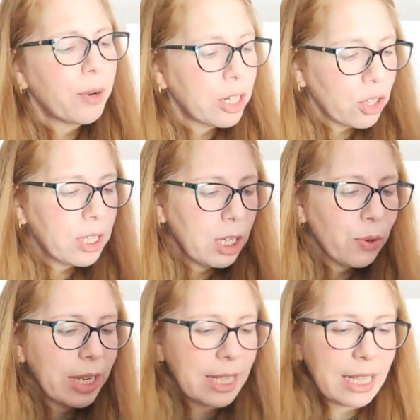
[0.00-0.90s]

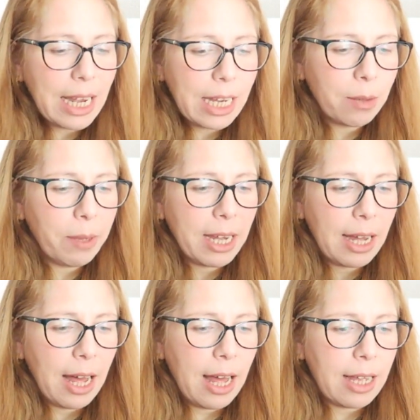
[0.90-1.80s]
You can see it,
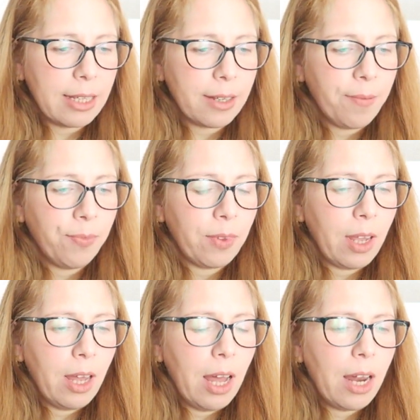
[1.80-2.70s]
because
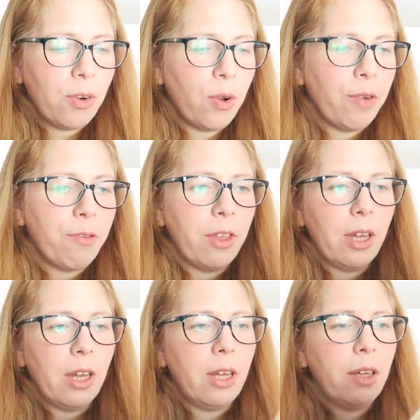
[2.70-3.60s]
I don't know if
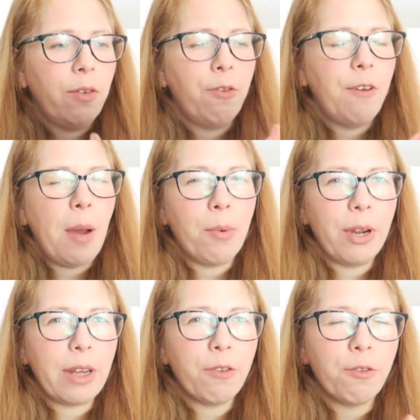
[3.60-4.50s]
the
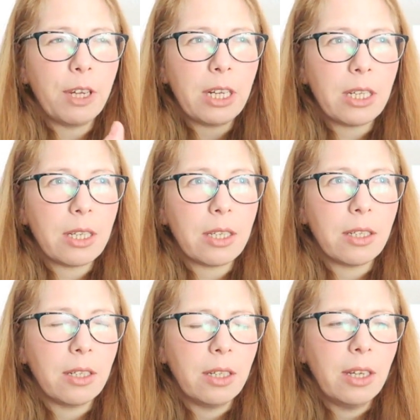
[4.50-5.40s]
fabric feels,